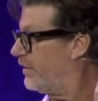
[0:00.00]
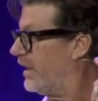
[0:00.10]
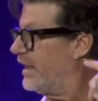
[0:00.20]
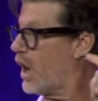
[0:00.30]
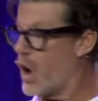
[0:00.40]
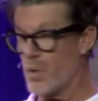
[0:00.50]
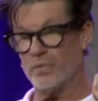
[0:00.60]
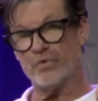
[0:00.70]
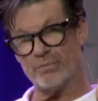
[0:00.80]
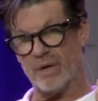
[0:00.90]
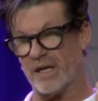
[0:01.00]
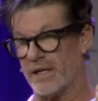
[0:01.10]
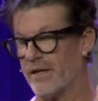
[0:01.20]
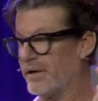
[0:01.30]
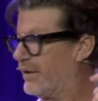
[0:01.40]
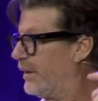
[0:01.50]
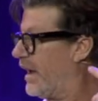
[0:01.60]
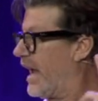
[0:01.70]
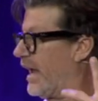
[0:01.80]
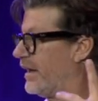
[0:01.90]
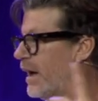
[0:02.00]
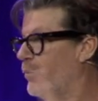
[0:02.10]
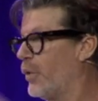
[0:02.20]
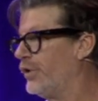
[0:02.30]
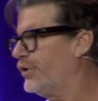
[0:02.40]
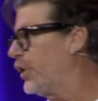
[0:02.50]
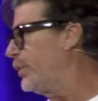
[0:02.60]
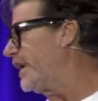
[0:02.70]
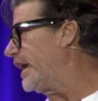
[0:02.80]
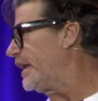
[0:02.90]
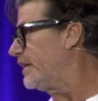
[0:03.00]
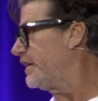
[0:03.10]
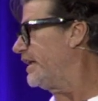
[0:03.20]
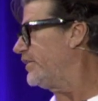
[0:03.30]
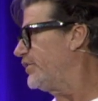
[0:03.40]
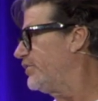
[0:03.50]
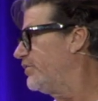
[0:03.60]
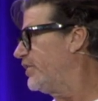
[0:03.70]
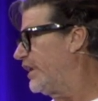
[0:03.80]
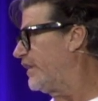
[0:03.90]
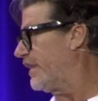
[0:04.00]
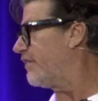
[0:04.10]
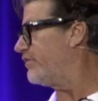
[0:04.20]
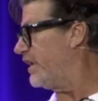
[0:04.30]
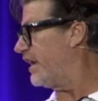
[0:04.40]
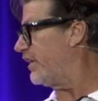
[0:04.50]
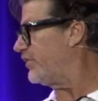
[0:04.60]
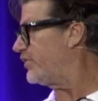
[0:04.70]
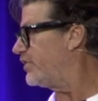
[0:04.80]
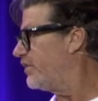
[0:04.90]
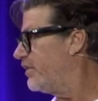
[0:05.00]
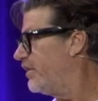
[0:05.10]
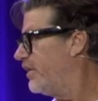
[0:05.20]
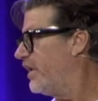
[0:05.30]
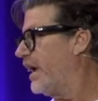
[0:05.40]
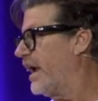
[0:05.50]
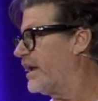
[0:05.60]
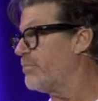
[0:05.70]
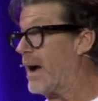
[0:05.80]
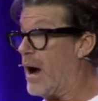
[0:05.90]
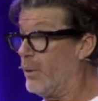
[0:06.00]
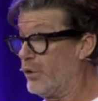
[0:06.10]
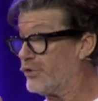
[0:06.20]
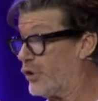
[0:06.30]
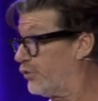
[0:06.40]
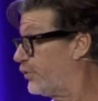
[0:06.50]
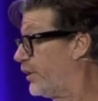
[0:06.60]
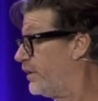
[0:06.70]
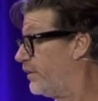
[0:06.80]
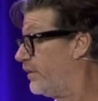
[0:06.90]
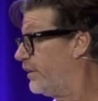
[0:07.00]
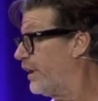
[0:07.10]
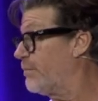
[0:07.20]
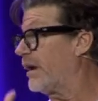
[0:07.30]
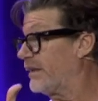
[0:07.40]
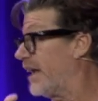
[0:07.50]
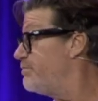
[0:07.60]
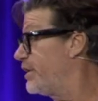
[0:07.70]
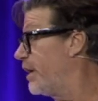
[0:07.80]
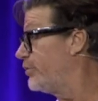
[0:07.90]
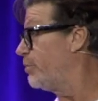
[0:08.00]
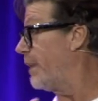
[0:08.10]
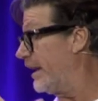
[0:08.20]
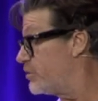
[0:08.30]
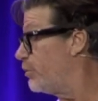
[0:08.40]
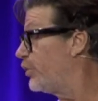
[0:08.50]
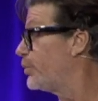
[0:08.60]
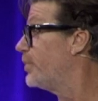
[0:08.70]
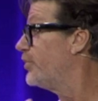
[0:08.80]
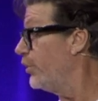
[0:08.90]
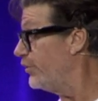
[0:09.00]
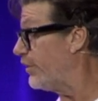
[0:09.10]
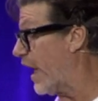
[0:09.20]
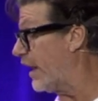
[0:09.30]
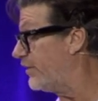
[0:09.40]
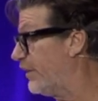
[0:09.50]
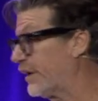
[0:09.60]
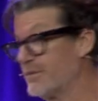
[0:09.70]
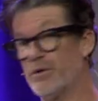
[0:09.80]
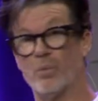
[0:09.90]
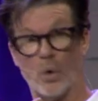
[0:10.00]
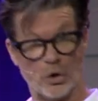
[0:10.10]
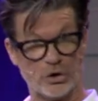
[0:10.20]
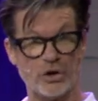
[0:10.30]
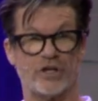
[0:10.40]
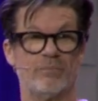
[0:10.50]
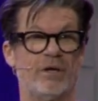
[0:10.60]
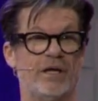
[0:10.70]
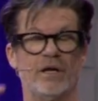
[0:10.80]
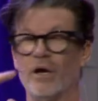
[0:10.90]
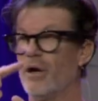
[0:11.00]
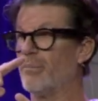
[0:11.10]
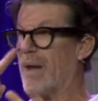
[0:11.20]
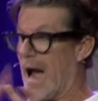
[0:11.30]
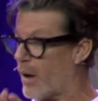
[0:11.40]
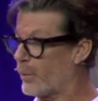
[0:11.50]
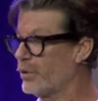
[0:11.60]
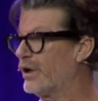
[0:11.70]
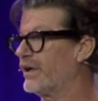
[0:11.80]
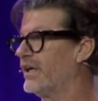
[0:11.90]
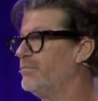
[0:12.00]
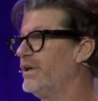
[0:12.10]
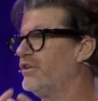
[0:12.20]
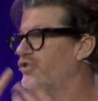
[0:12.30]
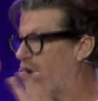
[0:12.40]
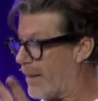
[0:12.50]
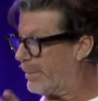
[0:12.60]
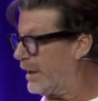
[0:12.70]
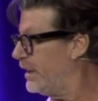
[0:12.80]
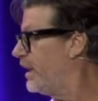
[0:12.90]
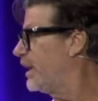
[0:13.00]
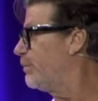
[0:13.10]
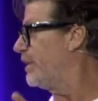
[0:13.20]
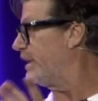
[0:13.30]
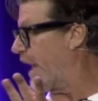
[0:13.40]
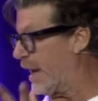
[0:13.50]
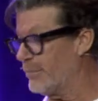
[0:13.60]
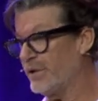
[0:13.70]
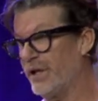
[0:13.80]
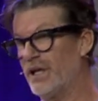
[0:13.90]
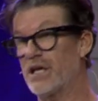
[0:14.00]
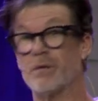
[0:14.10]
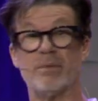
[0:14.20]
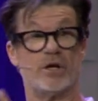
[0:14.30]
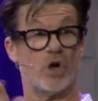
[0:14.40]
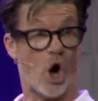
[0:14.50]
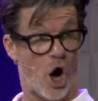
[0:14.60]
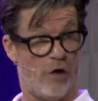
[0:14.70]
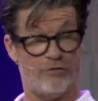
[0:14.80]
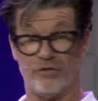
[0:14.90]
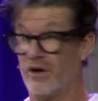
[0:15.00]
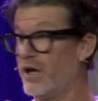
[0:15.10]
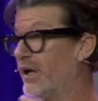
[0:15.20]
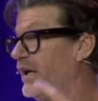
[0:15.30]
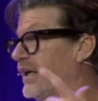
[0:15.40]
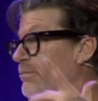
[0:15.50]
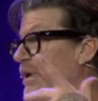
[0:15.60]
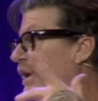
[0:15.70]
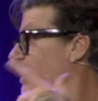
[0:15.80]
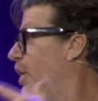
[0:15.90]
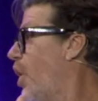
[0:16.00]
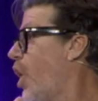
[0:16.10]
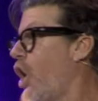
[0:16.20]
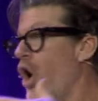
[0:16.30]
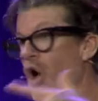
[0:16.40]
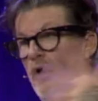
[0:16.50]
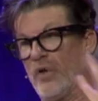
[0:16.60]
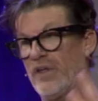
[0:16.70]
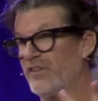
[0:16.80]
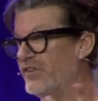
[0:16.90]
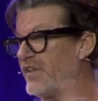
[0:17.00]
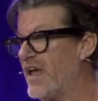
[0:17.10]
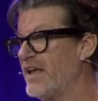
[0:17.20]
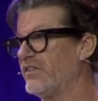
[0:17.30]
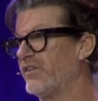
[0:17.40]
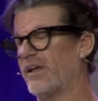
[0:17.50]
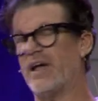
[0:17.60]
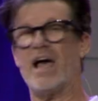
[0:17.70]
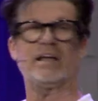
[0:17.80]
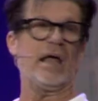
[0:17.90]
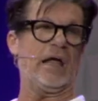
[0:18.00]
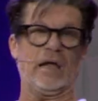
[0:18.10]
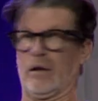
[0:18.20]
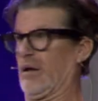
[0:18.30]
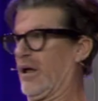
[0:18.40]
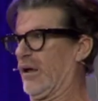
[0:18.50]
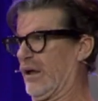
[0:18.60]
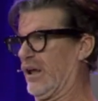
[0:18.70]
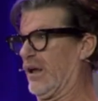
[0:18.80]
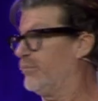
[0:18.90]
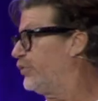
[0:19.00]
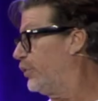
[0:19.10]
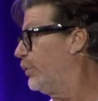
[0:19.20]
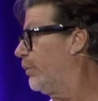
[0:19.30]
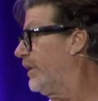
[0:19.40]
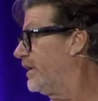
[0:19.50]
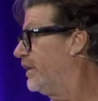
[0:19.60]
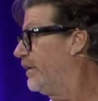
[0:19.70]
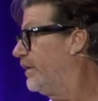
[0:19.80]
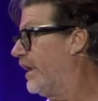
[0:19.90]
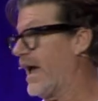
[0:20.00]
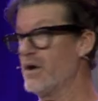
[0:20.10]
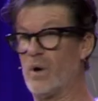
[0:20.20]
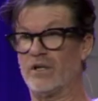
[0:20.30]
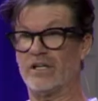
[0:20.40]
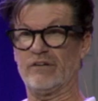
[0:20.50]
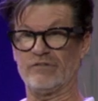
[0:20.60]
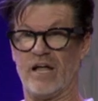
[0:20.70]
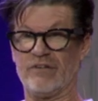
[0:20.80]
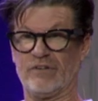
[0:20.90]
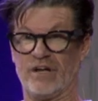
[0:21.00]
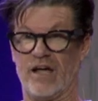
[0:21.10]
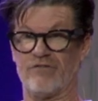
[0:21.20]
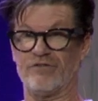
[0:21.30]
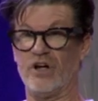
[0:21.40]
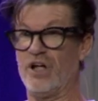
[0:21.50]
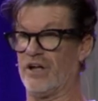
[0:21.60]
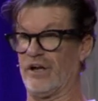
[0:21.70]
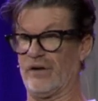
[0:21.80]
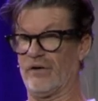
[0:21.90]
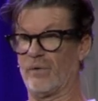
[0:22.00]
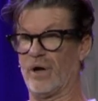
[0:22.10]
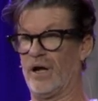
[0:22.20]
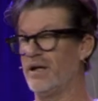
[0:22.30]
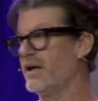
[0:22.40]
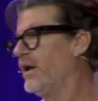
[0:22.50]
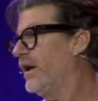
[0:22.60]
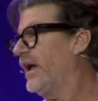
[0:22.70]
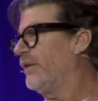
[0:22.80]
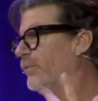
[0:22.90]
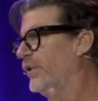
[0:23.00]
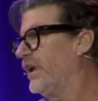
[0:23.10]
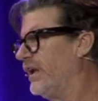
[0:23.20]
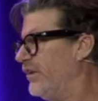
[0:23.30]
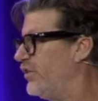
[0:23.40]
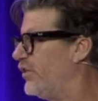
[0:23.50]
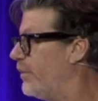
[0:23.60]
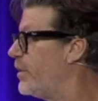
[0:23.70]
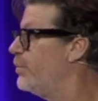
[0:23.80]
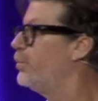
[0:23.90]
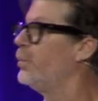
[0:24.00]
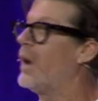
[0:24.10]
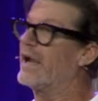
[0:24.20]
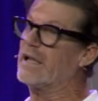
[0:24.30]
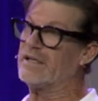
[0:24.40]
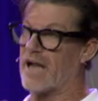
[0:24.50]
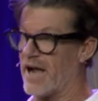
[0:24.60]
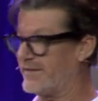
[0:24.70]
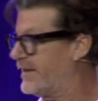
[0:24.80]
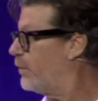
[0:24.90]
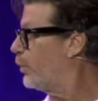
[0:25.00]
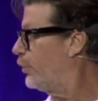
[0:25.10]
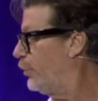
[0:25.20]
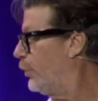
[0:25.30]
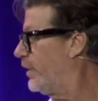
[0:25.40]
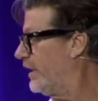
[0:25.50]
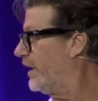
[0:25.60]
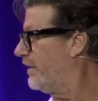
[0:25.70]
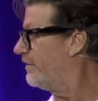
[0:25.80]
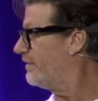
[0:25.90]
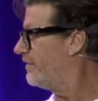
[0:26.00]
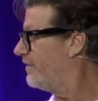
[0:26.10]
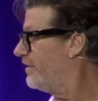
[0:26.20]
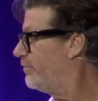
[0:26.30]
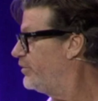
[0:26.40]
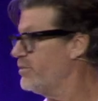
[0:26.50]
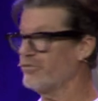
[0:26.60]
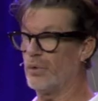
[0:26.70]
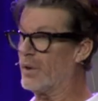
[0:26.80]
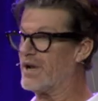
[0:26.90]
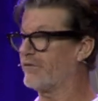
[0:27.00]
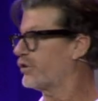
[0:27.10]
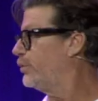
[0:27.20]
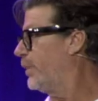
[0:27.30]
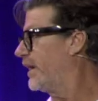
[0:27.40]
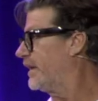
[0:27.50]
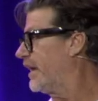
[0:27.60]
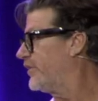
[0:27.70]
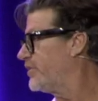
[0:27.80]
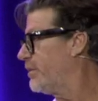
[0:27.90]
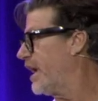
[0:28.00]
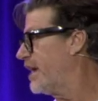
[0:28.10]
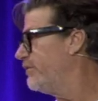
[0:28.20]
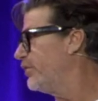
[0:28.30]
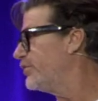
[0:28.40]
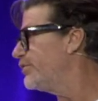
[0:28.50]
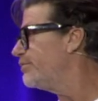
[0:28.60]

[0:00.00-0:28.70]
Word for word: It owns me and I'm willing to go to any lengths to get that fix. Mm-hmm. And I'm powerless over it. And my life becomes unmanageable as a result of that. And it could be work, it could be power, it could be shopping, it could be gambling, it could be golf, it could be all these things. It's like, God dang, uh, M2. I mean, how do I live life and have fun? Okay. Mm-hmm. And what it is, is that we recognize that we're doing it. See, before I never could recognize the behaviors.